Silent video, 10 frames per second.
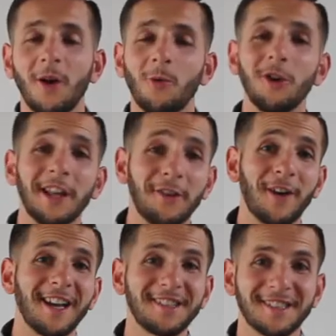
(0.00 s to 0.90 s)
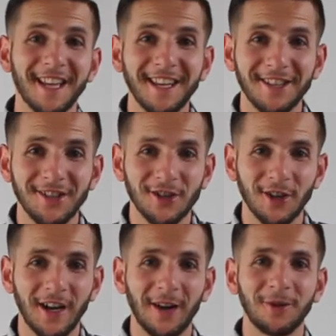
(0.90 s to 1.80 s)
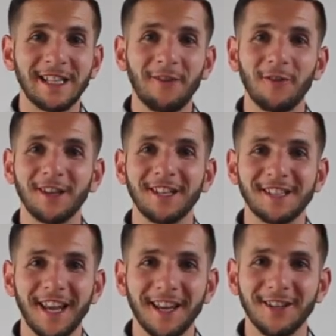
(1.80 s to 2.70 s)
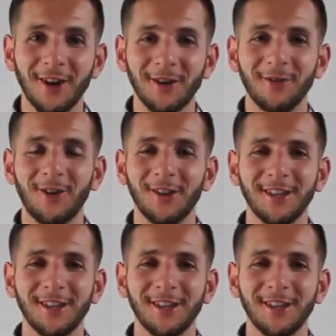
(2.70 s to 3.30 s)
Well, advice taken, Jill. I would definitely take note of all